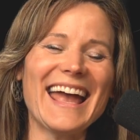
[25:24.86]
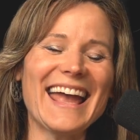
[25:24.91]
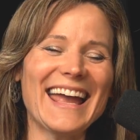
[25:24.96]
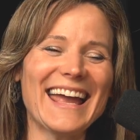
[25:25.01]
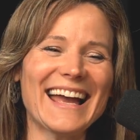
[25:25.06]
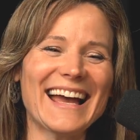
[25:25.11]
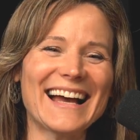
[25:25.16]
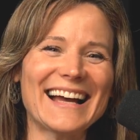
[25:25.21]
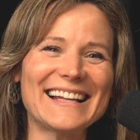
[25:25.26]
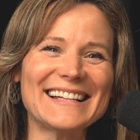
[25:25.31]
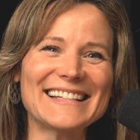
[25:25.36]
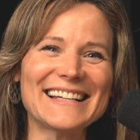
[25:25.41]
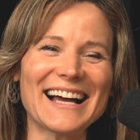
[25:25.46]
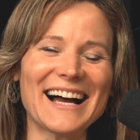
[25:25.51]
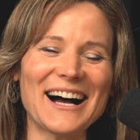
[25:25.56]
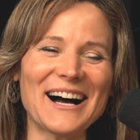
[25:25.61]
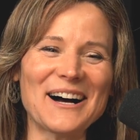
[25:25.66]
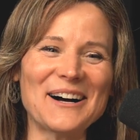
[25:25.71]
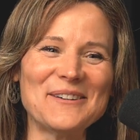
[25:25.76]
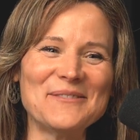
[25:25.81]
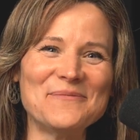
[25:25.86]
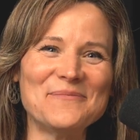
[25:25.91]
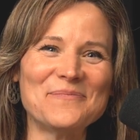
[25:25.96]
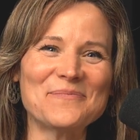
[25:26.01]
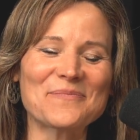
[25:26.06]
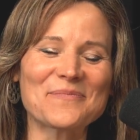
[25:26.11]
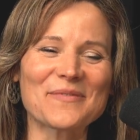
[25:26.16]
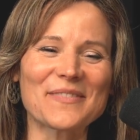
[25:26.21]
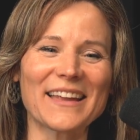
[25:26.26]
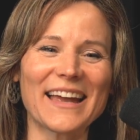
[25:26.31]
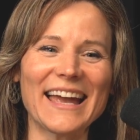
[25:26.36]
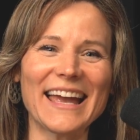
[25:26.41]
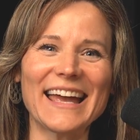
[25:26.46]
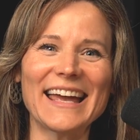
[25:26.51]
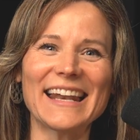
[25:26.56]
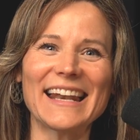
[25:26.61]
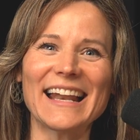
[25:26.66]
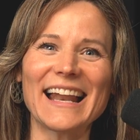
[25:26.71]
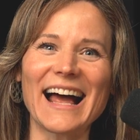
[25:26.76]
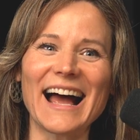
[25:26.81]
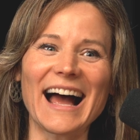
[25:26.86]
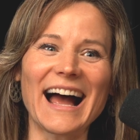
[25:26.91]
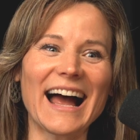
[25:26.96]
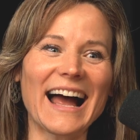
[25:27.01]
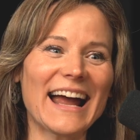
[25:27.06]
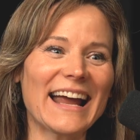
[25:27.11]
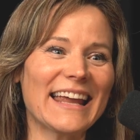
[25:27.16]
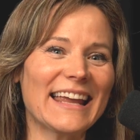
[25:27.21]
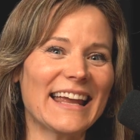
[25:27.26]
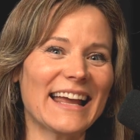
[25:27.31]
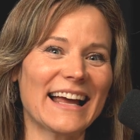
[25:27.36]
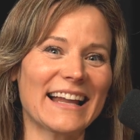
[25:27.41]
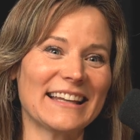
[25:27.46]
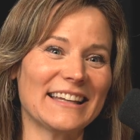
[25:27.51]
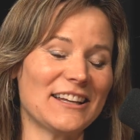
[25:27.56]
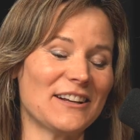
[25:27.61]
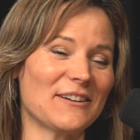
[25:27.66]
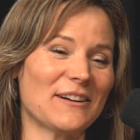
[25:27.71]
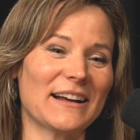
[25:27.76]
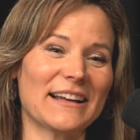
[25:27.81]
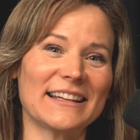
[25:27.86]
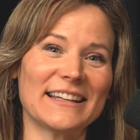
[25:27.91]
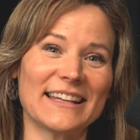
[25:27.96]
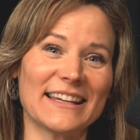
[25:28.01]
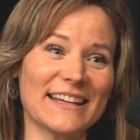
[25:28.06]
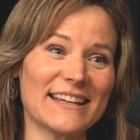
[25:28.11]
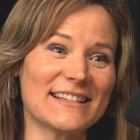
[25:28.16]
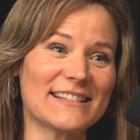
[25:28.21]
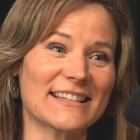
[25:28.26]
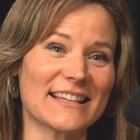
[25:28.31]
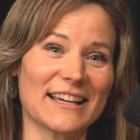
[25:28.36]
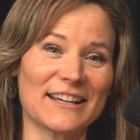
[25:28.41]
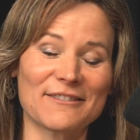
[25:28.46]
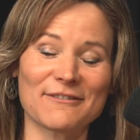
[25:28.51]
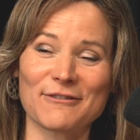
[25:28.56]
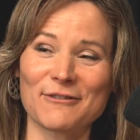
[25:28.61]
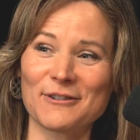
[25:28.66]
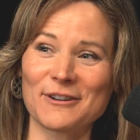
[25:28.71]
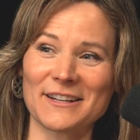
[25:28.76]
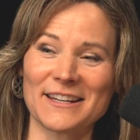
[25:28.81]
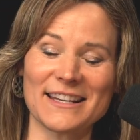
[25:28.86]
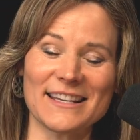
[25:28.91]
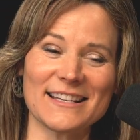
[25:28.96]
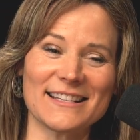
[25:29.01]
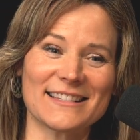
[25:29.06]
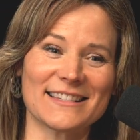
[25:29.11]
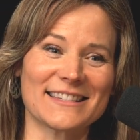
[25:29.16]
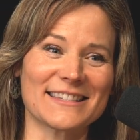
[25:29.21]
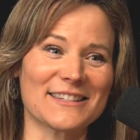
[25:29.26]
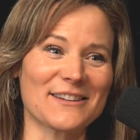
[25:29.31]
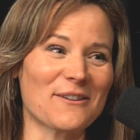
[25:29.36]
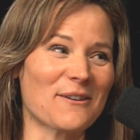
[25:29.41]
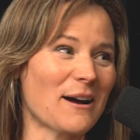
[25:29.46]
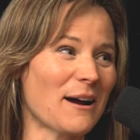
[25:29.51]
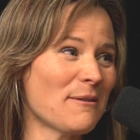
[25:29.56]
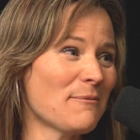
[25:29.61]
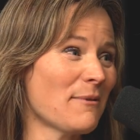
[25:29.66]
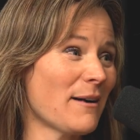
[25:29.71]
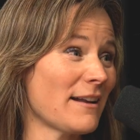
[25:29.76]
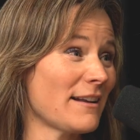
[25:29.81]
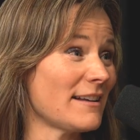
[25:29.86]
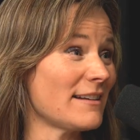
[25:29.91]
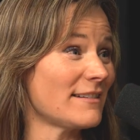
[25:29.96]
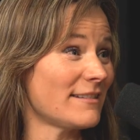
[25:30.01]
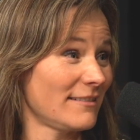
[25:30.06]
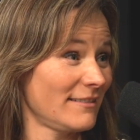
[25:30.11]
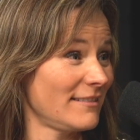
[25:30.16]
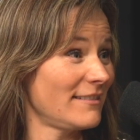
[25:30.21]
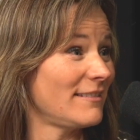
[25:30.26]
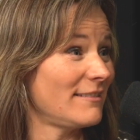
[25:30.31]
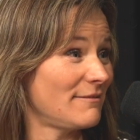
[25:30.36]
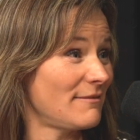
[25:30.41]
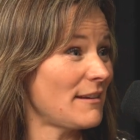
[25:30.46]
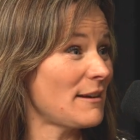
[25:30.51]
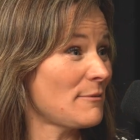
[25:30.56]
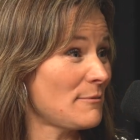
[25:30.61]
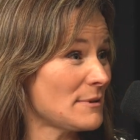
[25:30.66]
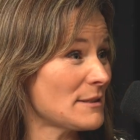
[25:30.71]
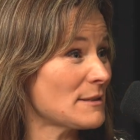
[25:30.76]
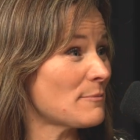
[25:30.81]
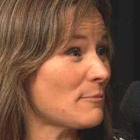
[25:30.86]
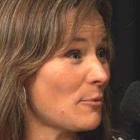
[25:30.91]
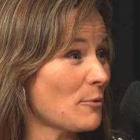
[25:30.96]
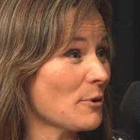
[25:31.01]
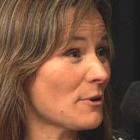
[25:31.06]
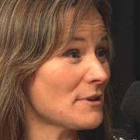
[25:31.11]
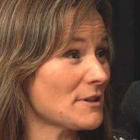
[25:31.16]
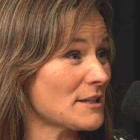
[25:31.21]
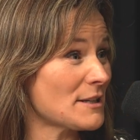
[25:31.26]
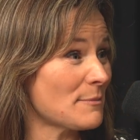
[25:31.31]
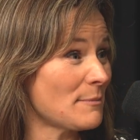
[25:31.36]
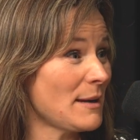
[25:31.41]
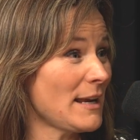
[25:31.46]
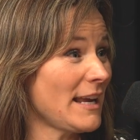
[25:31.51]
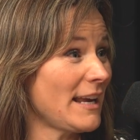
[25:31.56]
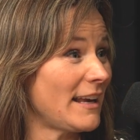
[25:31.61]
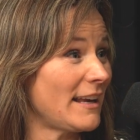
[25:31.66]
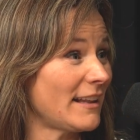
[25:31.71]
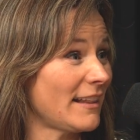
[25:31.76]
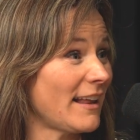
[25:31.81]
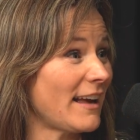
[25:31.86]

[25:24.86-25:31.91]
And I had kids. I had 4 kids. So it was important to me.